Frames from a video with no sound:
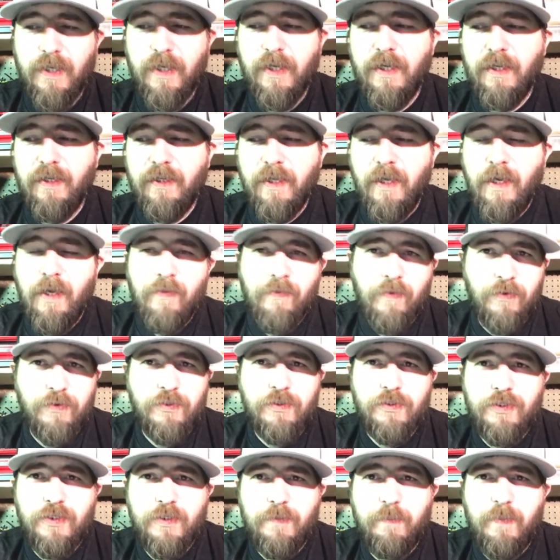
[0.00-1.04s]
and
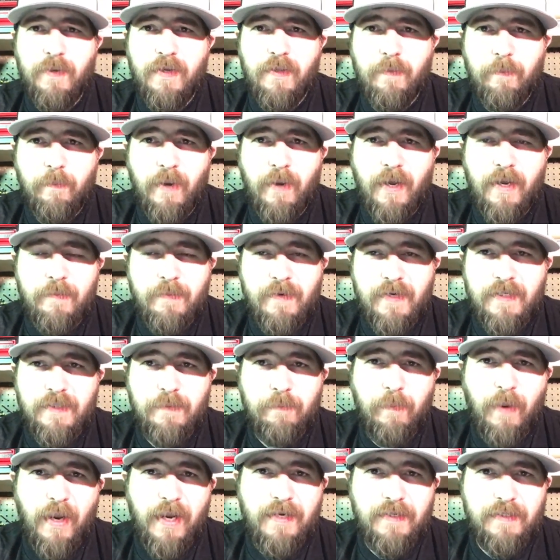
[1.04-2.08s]
those would just be the bait
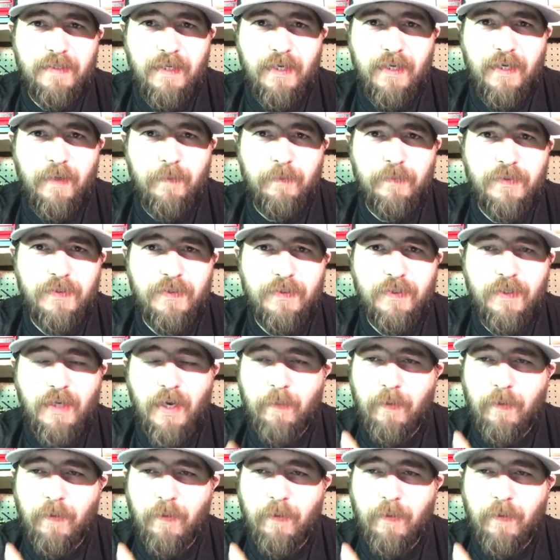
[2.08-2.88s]
men's bait tips.